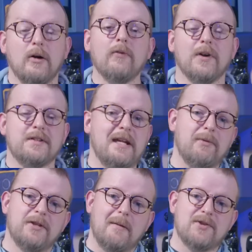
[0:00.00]
Over on the
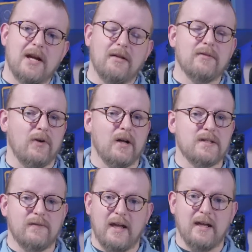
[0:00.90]
Tabletop channel, the
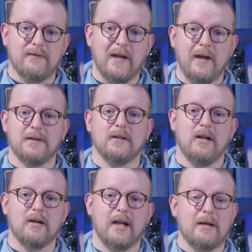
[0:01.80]
VODs of AFK and the
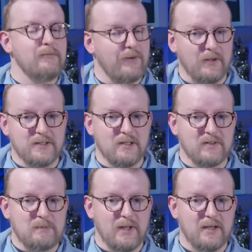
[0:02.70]
Long Game, fairly
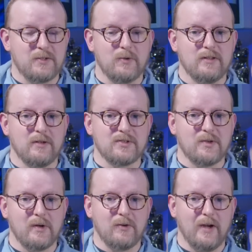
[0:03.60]
self-explanatory, those are
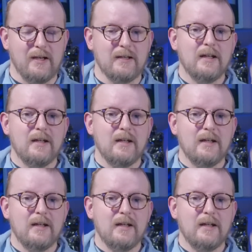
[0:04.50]
going great.